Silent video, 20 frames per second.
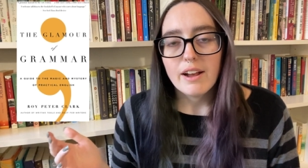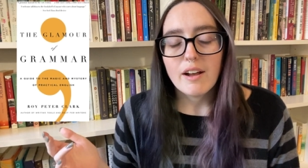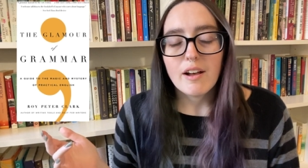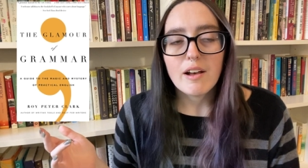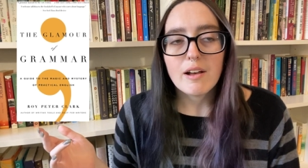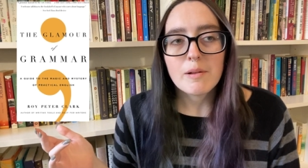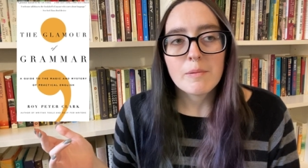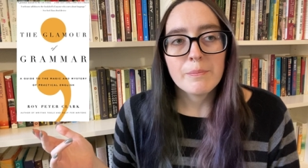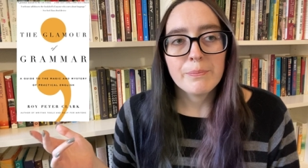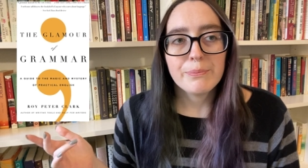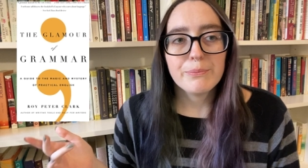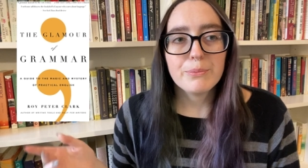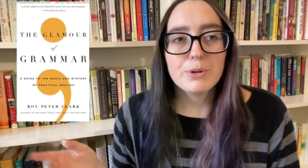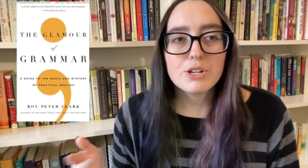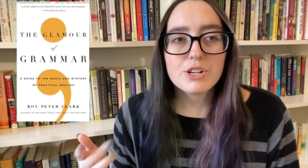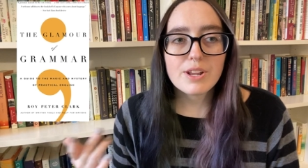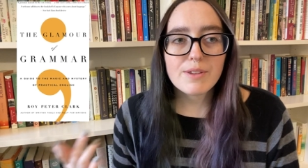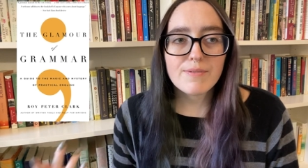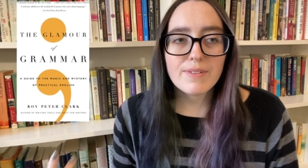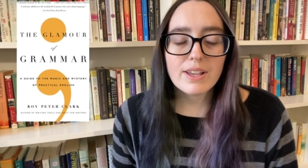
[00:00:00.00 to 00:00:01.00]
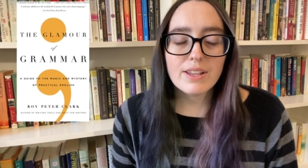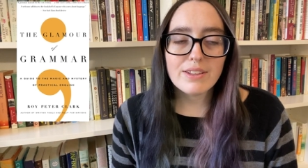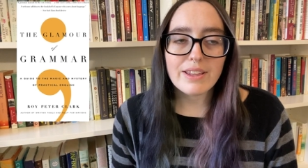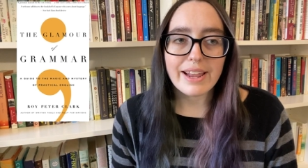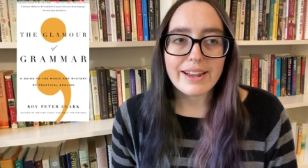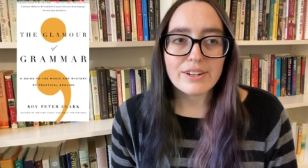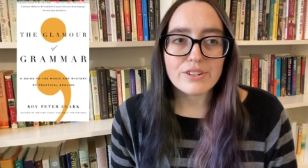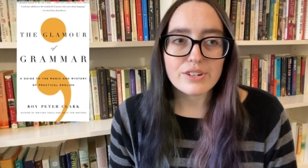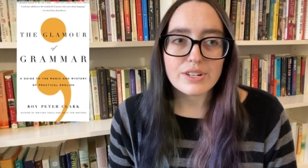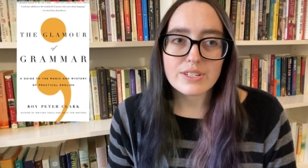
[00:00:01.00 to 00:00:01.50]
um which i found
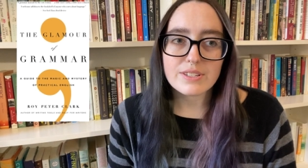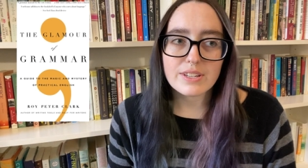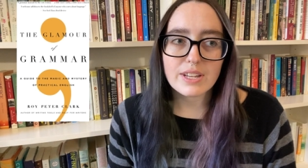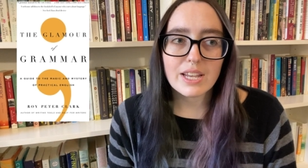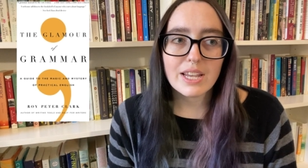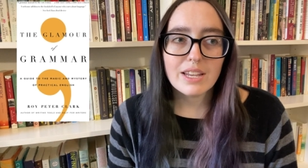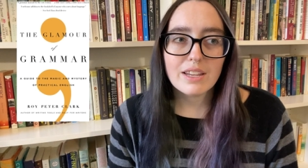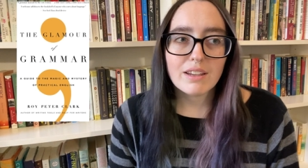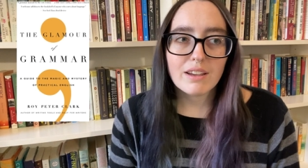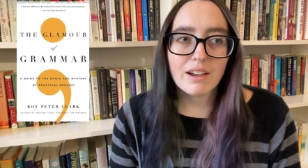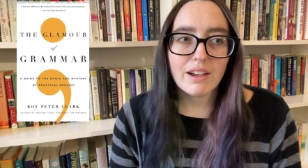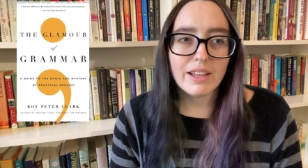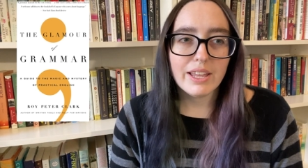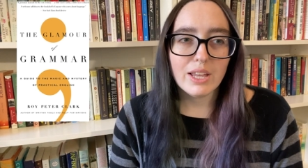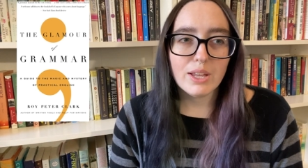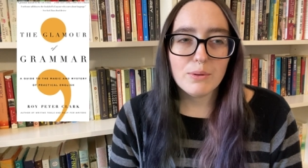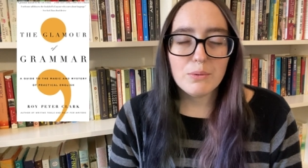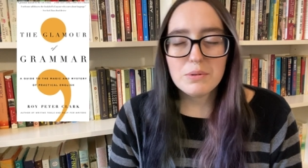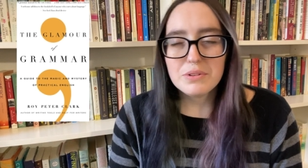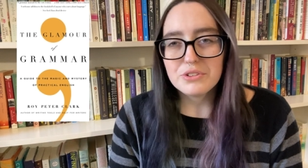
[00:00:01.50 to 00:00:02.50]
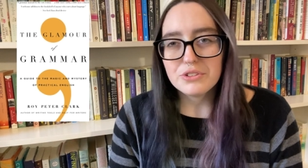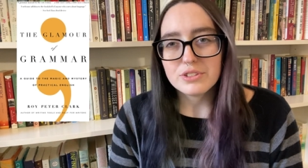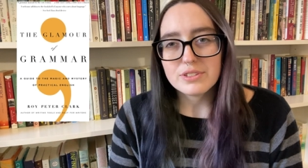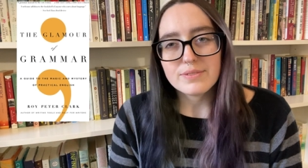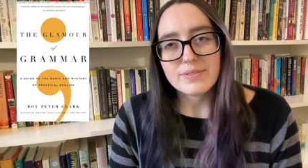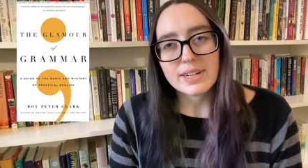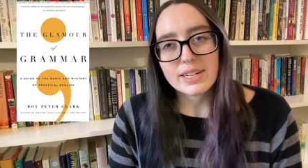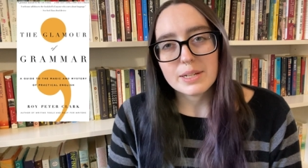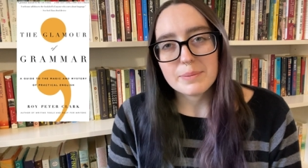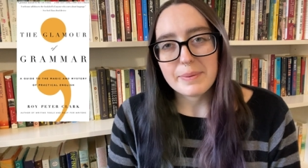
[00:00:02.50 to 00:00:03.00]
interesting it was
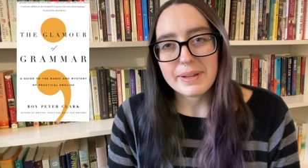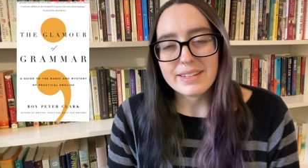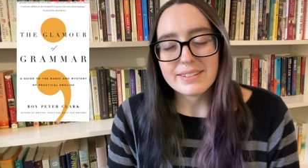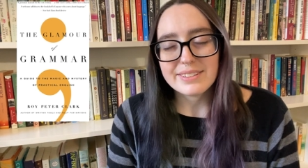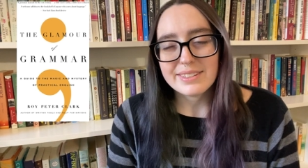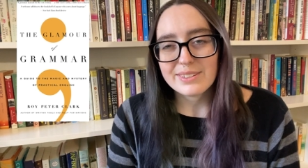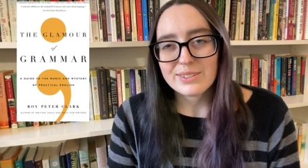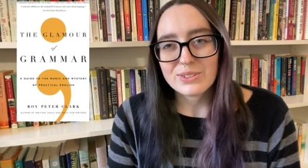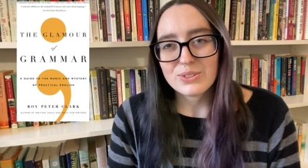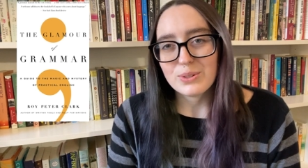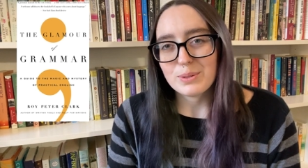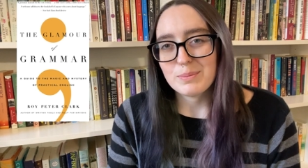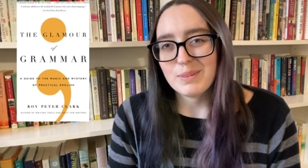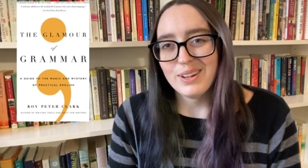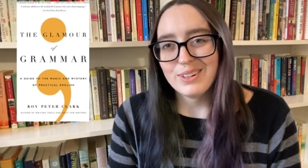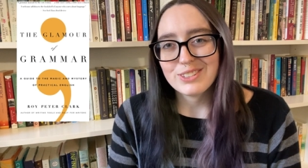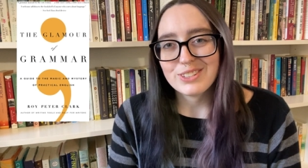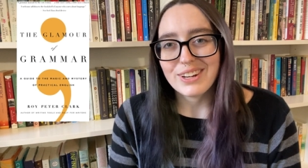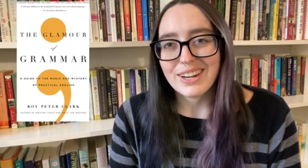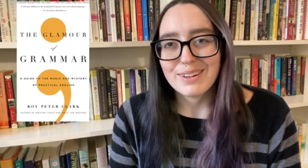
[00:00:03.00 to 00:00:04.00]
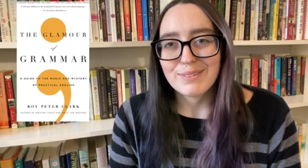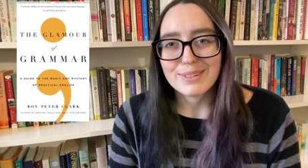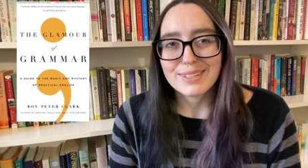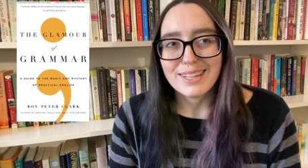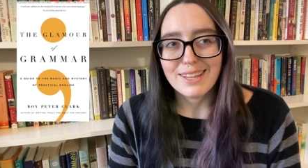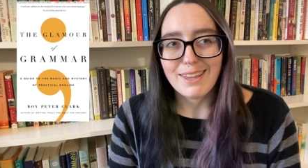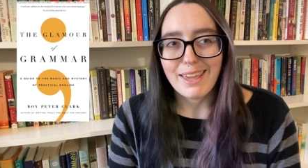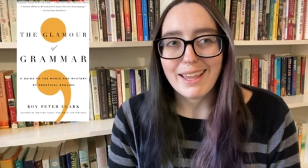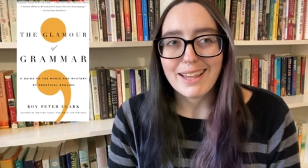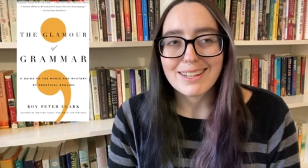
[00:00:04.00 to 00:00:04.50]
just very basic so i'm not sure i
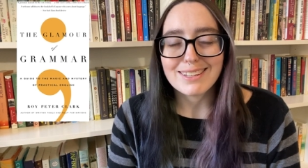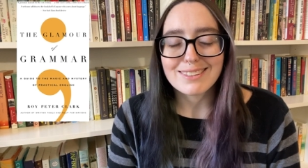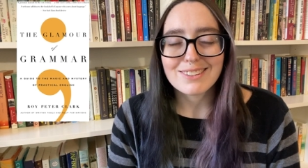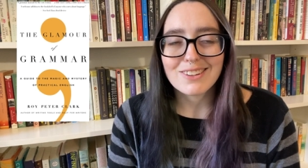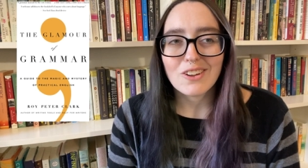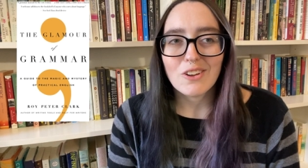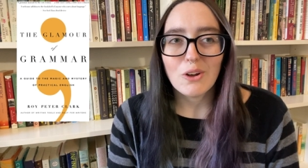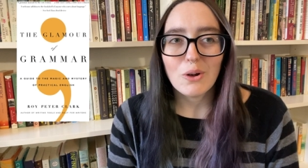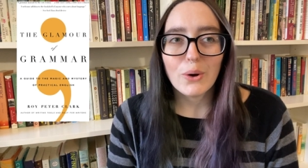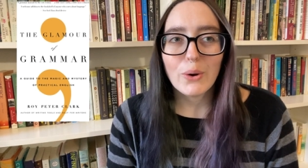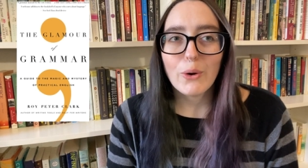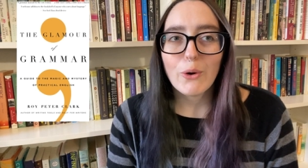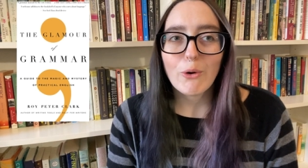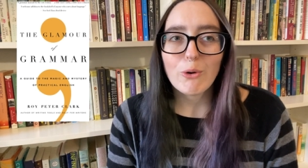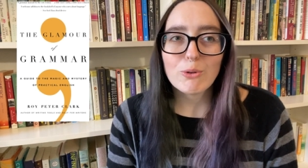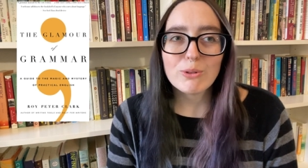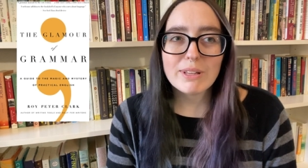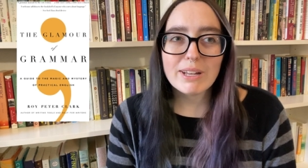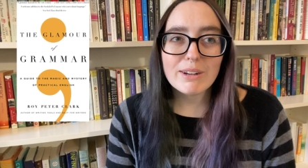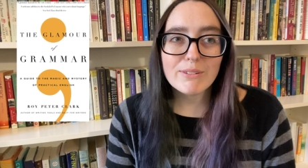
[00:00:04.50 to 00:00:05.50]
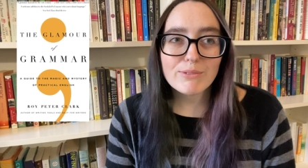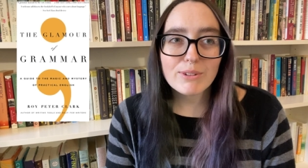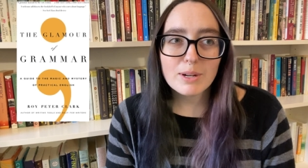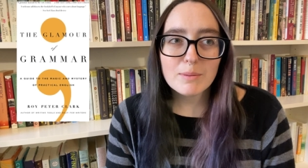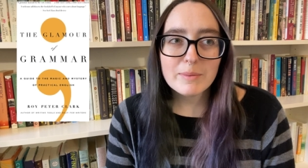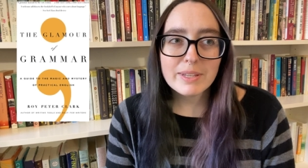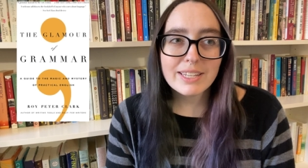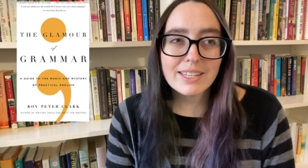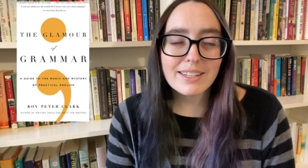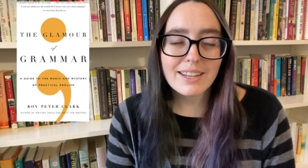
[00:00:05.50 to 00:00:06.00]
really gained a whole lot
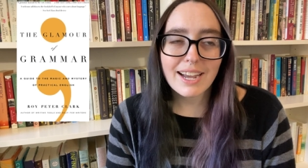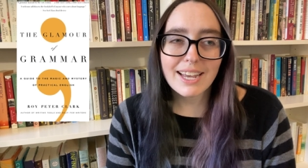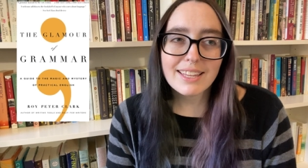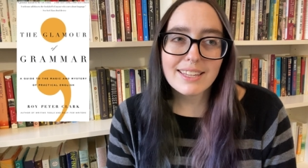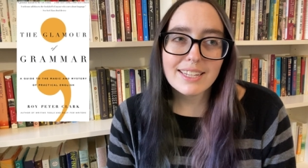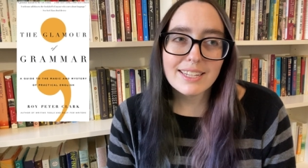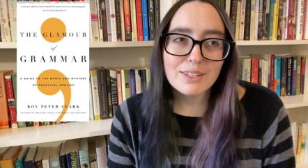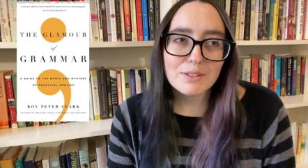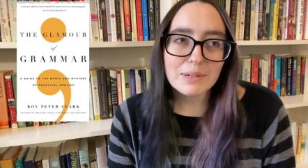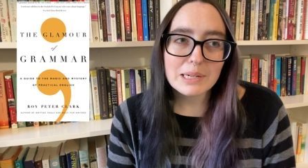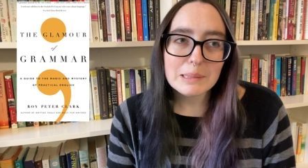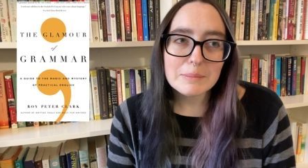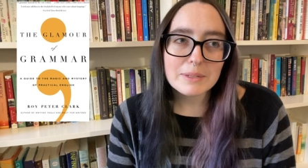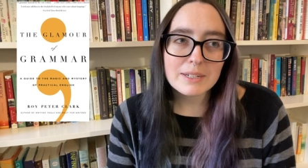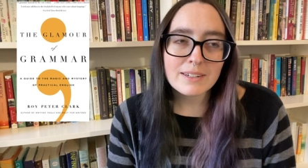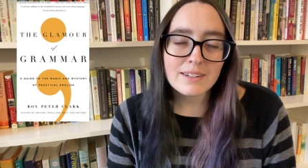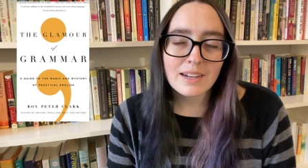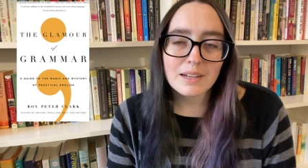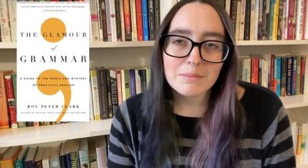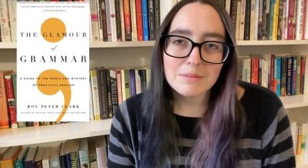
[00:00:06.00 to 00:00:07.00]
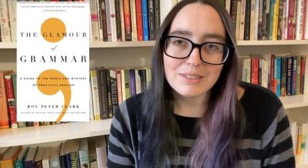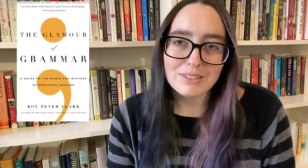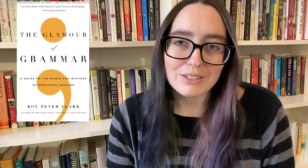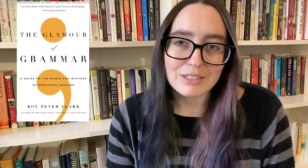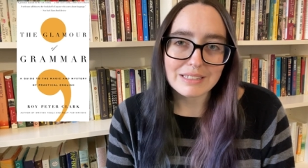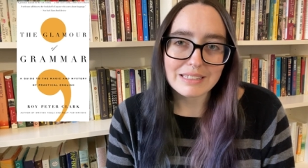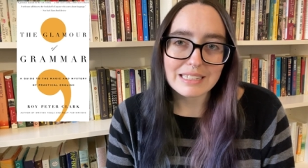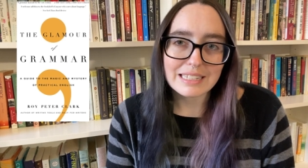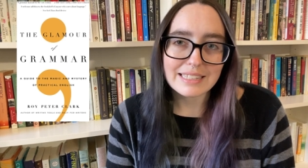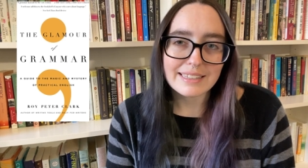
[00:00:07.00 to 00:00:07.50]
from it i like grammar i'm a
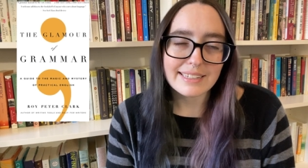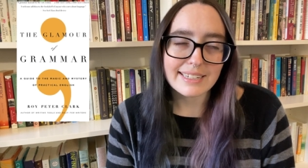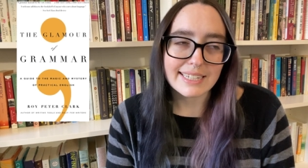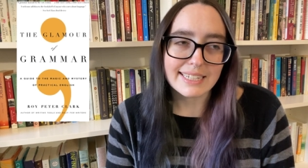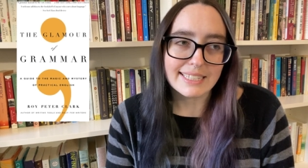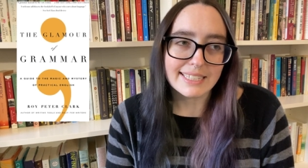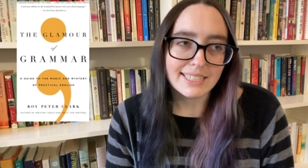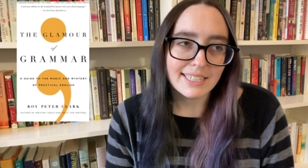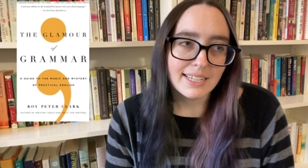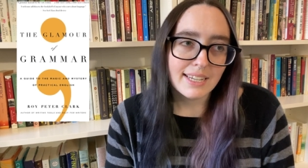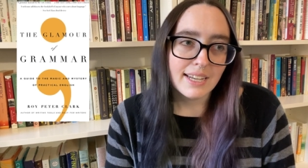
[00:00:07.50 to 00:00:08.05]
nerd like that